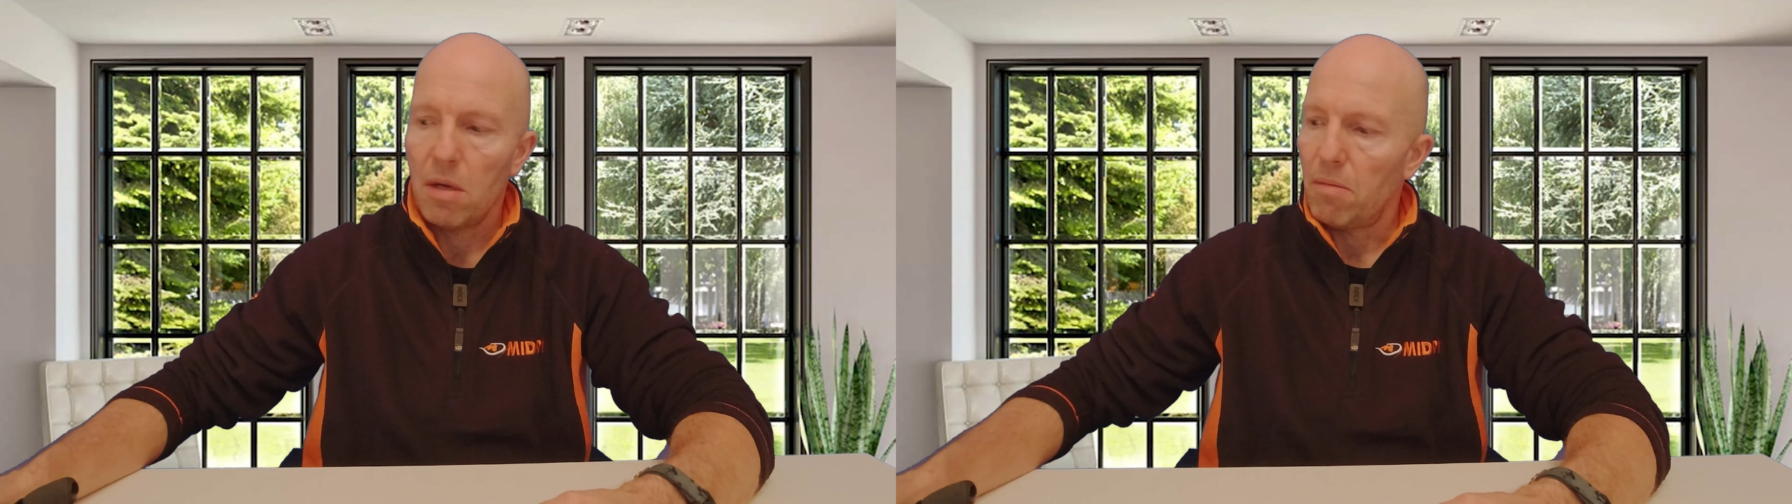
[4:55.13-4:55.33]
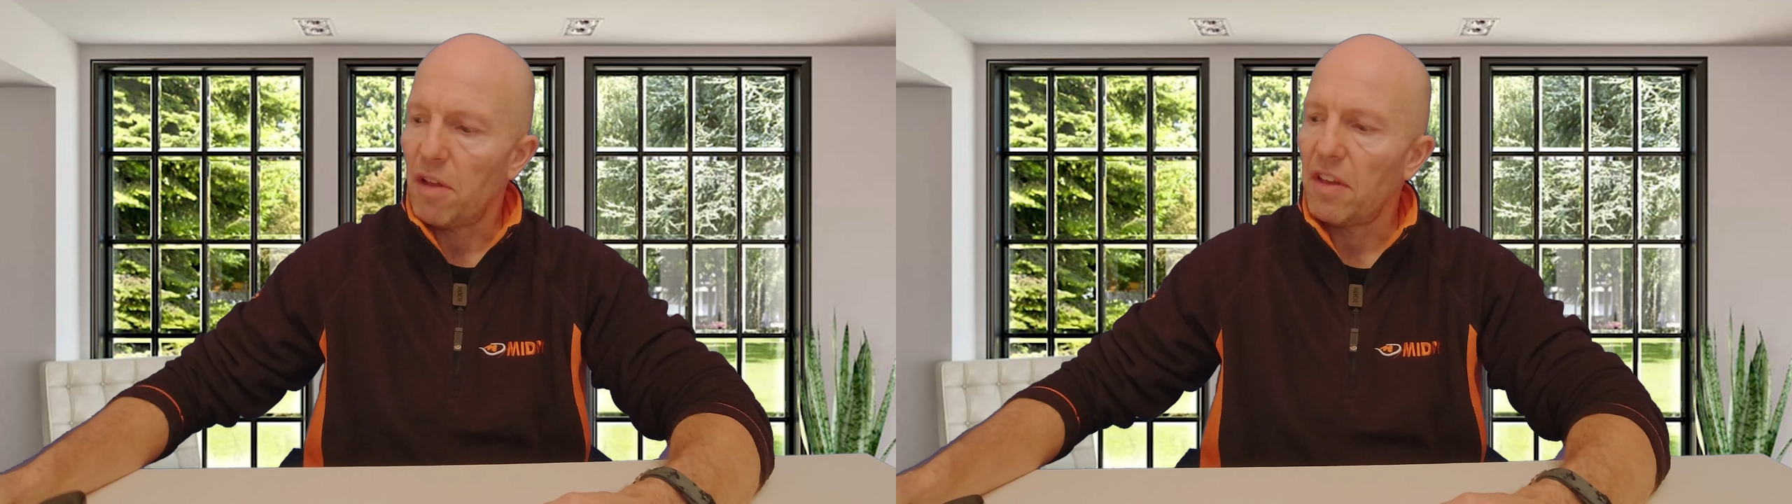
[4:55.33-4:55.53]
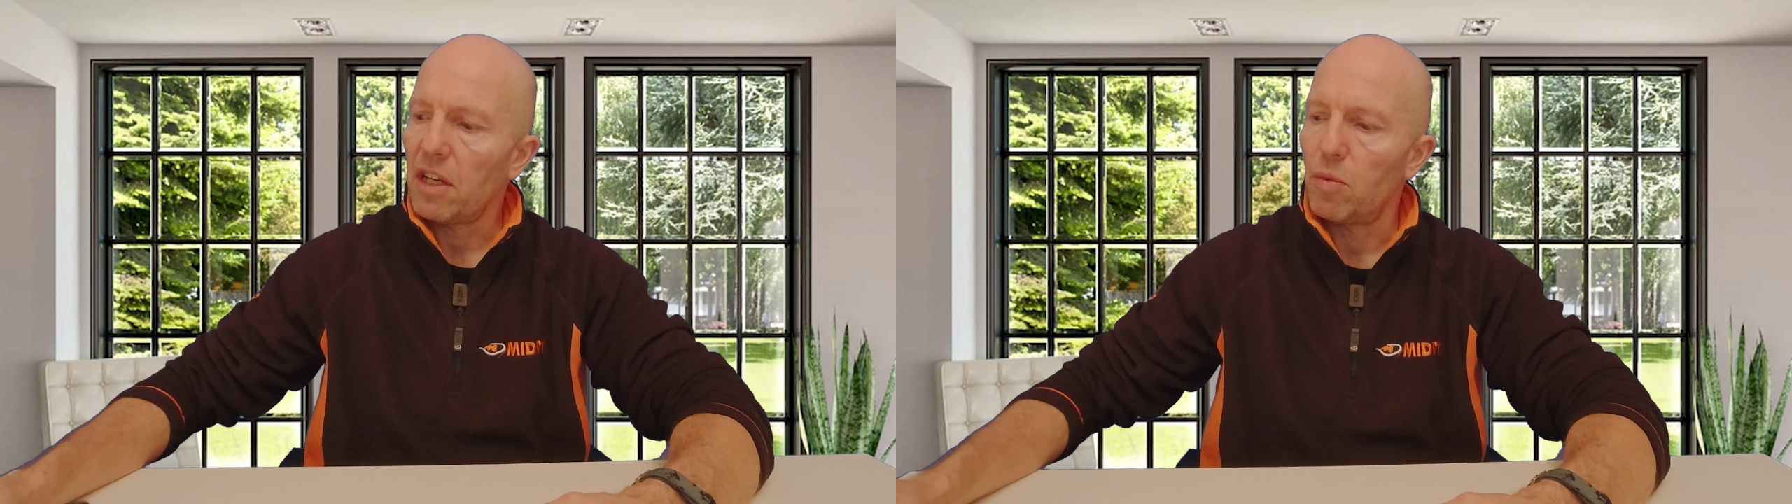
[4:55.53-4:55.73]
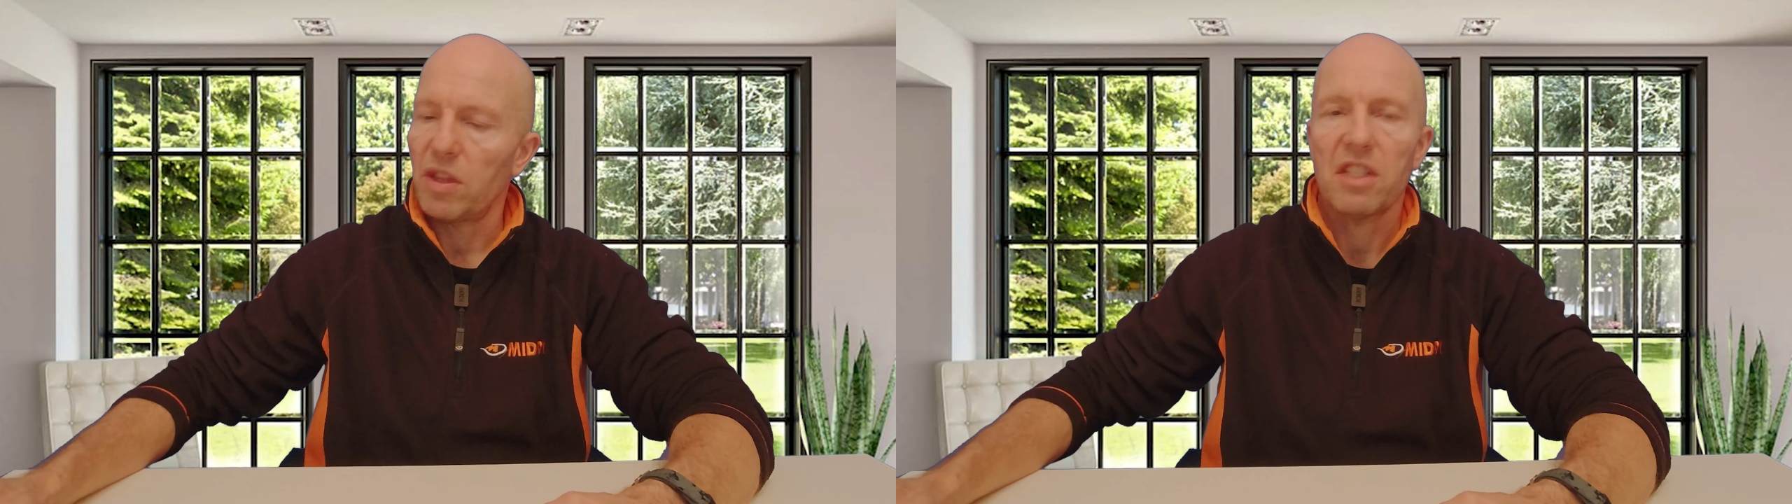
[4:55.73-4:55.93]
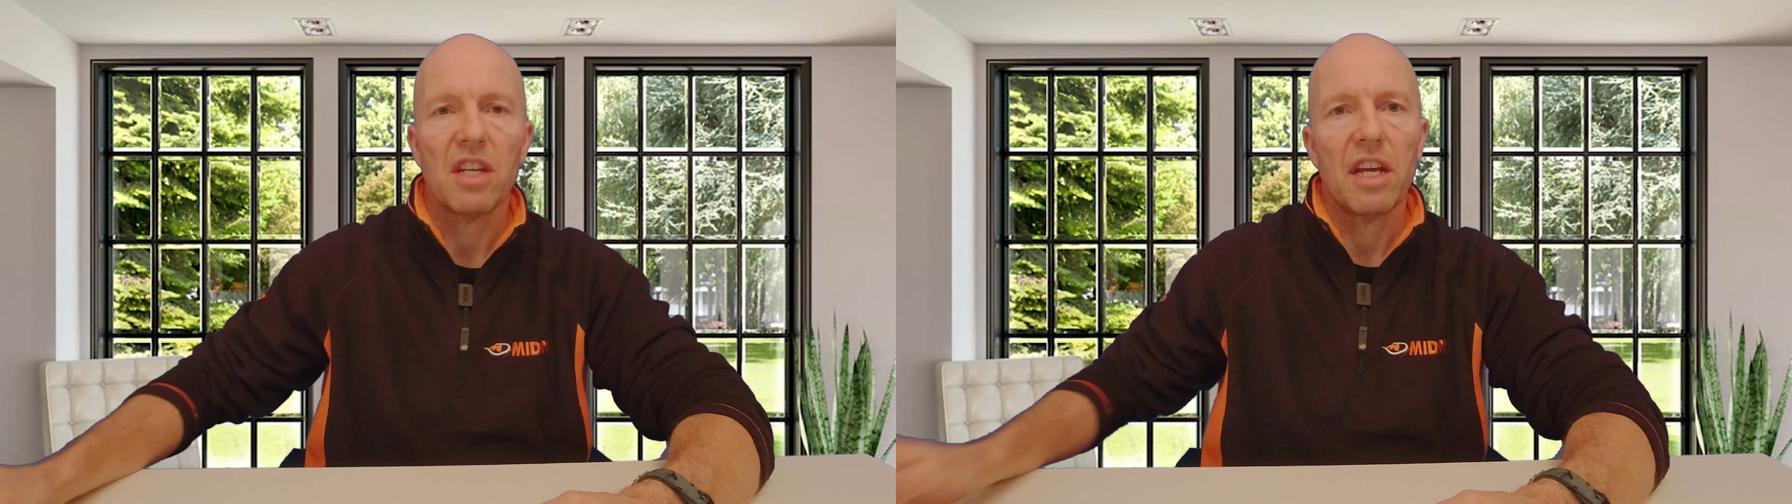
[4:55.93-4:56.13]
But I think with
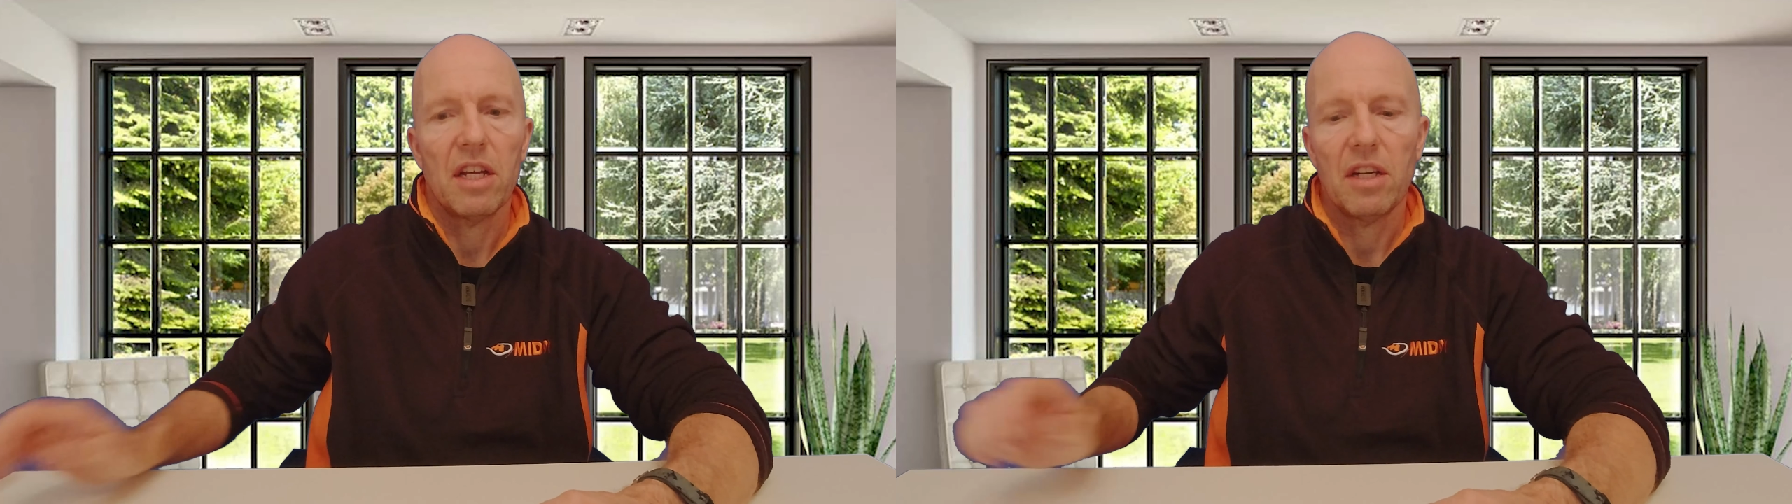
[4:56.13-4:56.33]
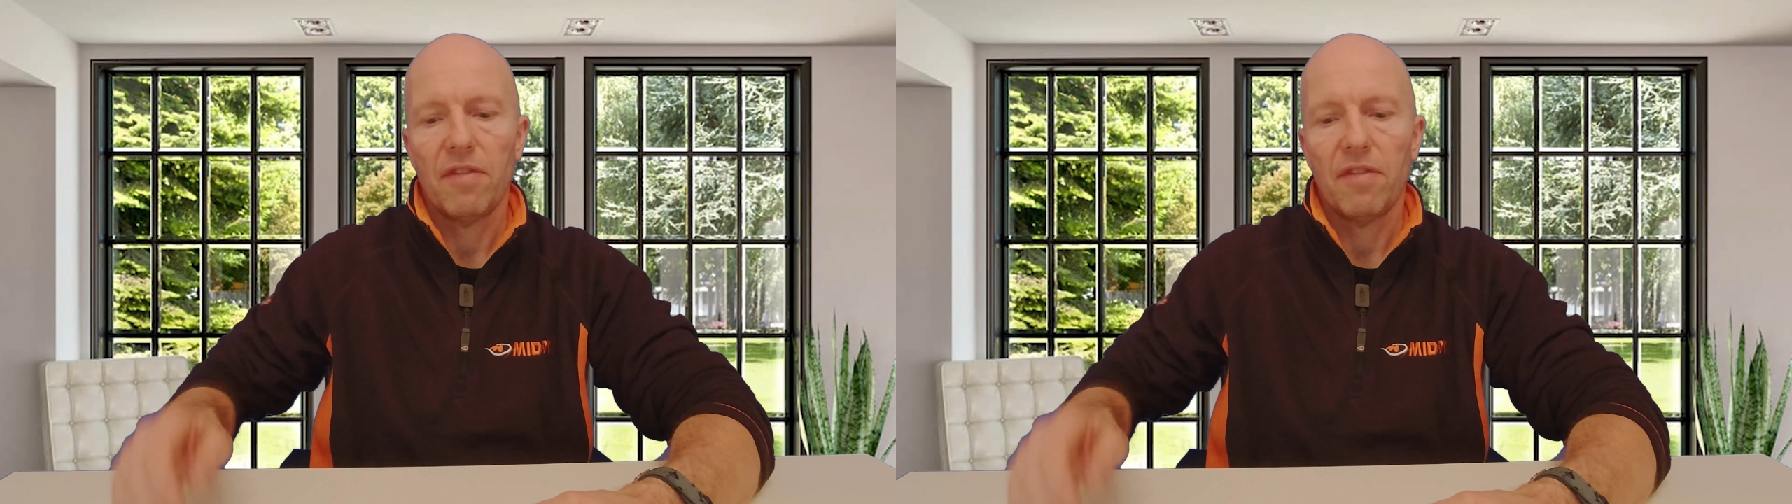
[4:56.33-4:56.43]
the Titan,